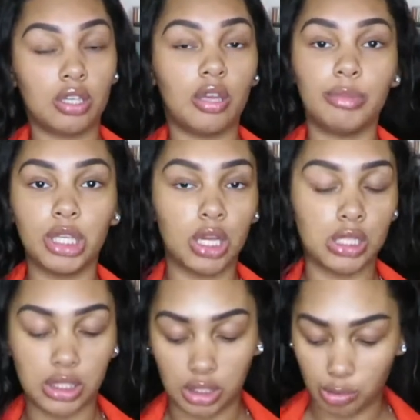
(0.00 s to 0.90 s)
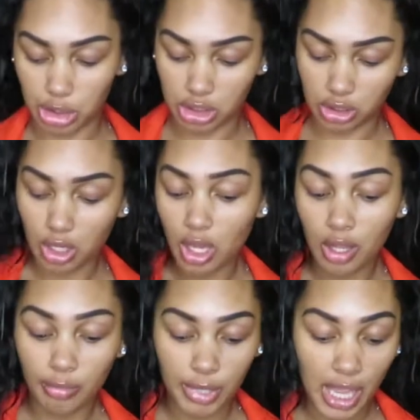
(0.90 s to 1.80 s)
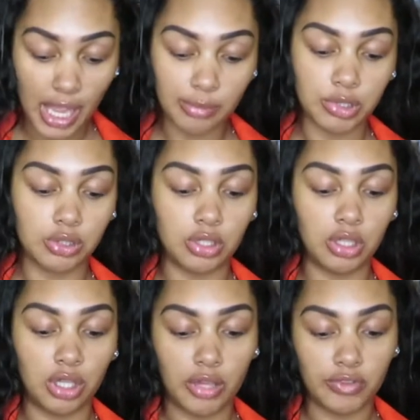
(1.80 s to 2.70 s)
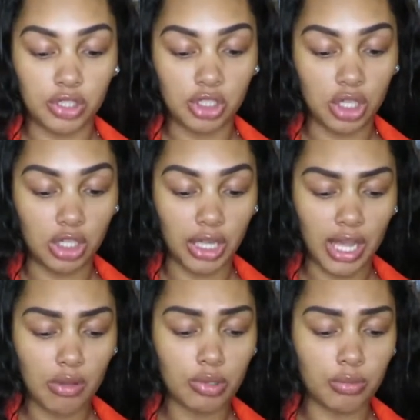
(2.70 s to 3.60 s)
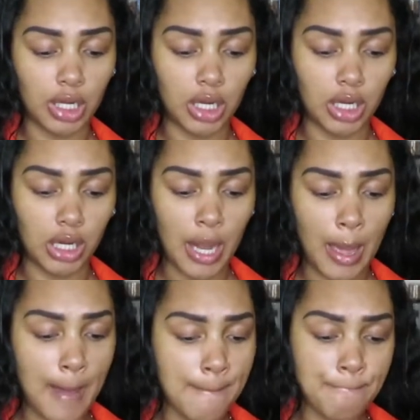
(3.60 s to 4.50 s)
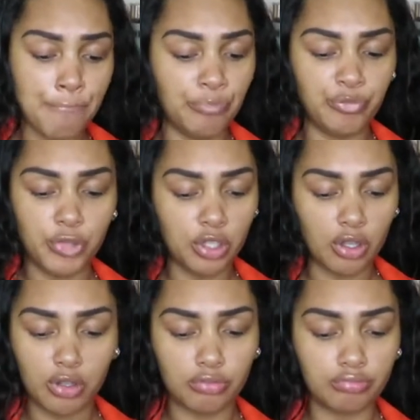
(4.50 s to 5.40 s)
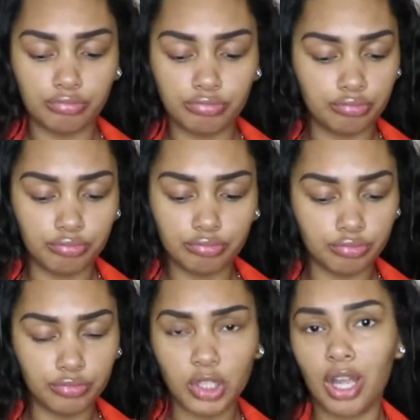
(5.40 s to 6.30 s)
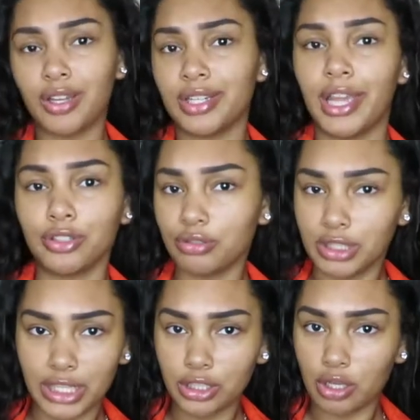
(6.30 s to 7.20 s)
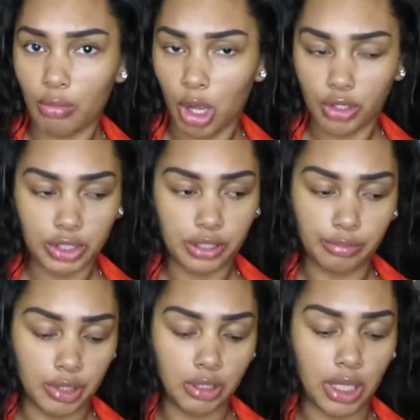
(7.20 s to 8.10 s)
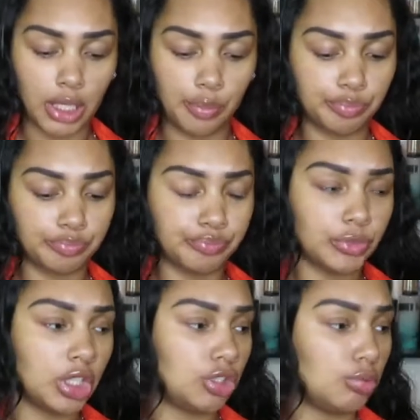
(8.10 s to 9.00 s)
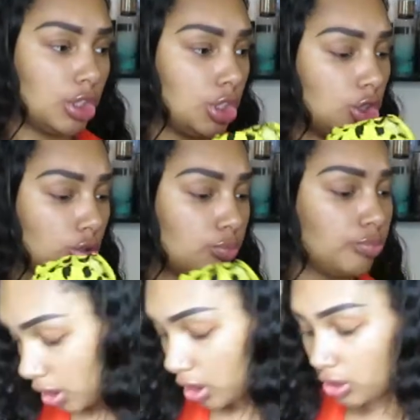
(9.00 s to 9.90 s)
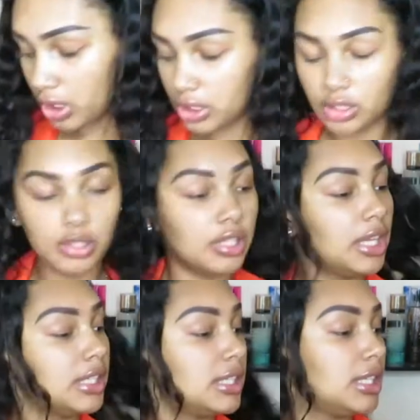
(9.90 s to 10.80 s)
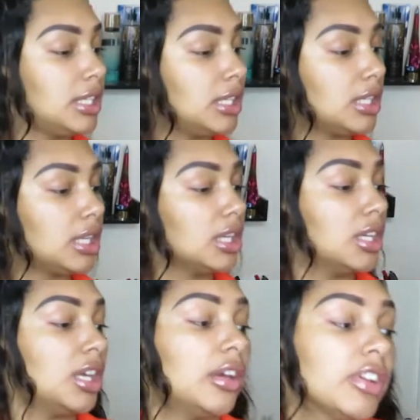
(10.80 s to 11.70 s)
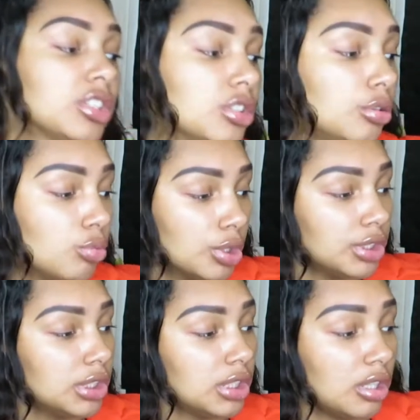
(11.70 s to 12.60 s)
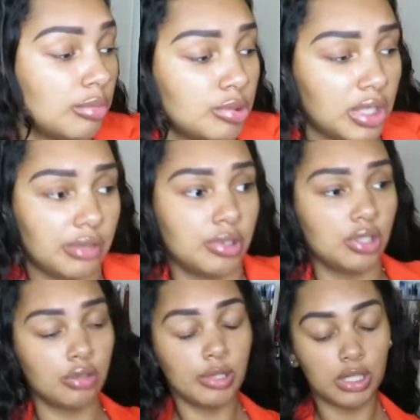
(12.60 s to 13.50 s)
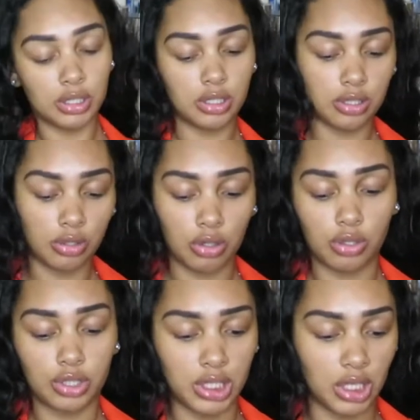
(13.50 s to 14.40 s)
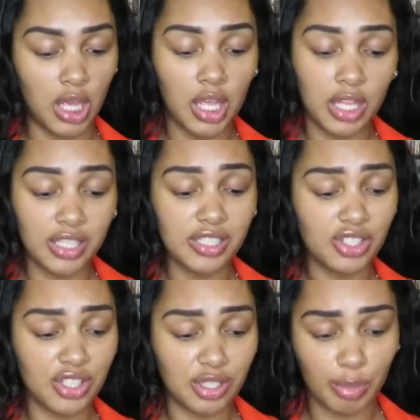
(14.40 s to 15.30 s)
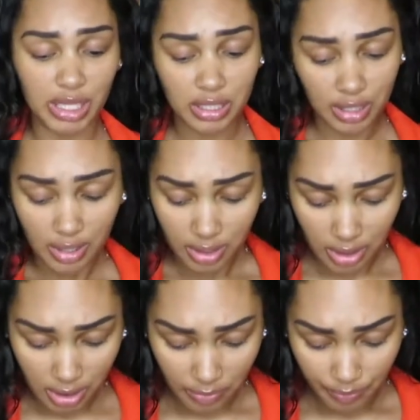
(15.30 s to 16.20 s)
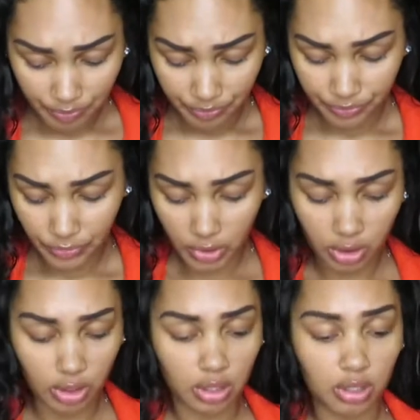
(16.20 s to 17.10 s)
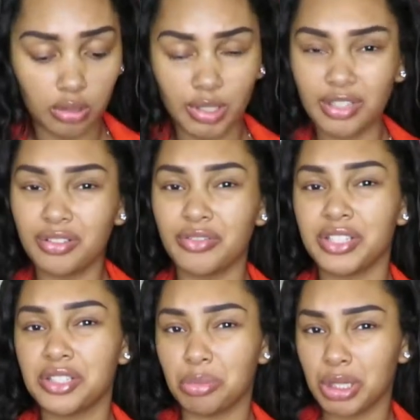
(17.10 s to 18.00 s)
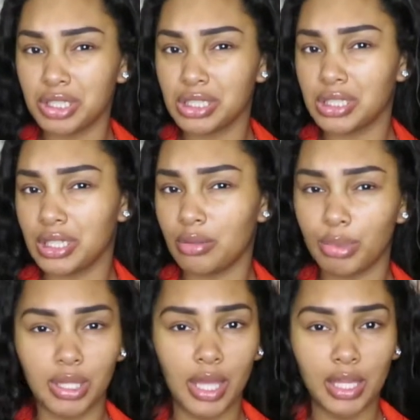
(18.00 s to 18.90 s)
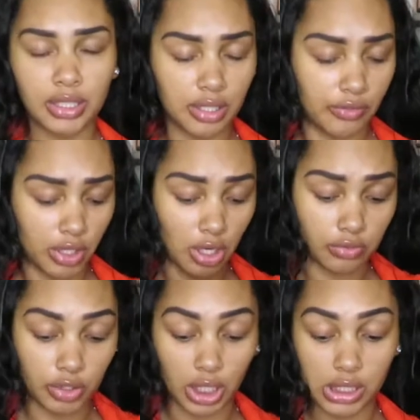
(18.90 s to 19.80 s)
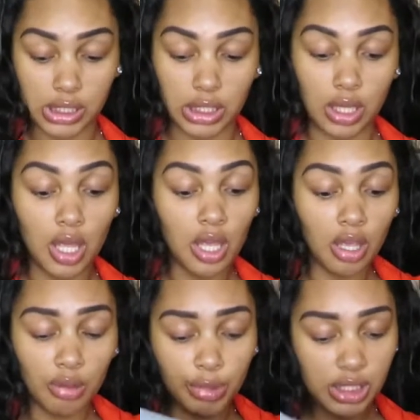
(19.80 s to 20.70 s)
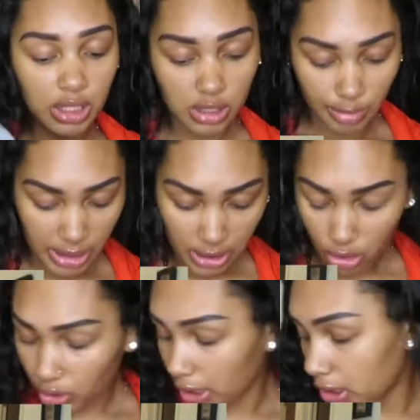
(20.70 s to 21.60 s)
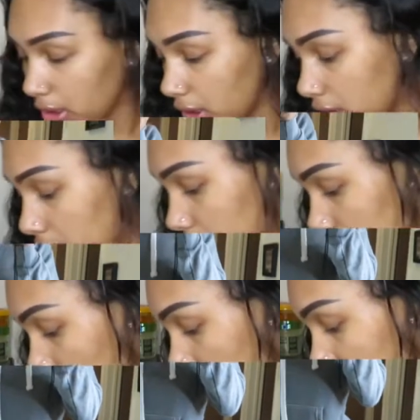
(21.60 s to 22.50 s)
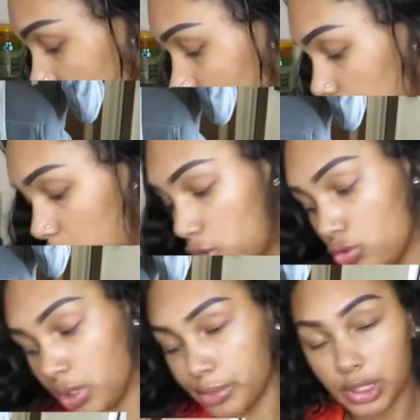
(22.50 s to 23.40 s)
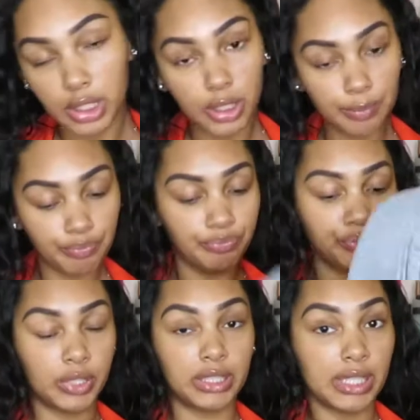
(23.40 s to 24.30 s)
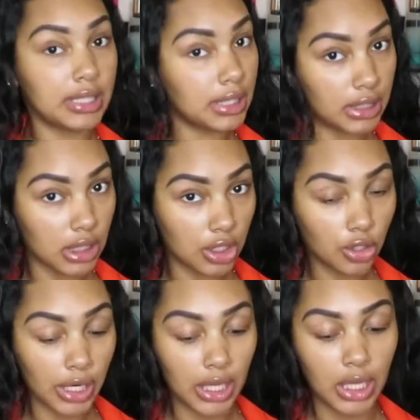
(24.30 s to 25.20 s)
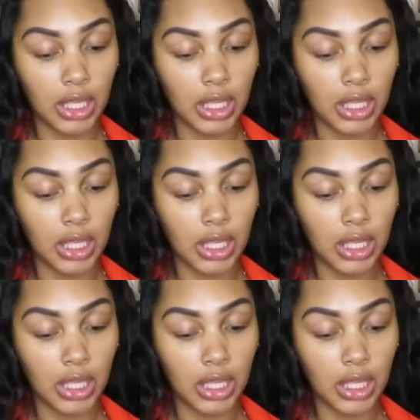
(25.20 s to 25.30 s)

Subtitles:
I mean, y'all can see in the picture. But I absolutely love this shirt. Like, I would wear it, you know, on a casual day to the mall or something. Like, it's really cute. Okay, so the next thing, I've actually worn this a couple times too because it's so cozy. This is just a basic hoodie. I don't know if I took pictures in it, but I took a video for y'all to see. But it's just a basic gray hoodie. It's called Sweet Dreams Hoodie. Like I said, in the color gray.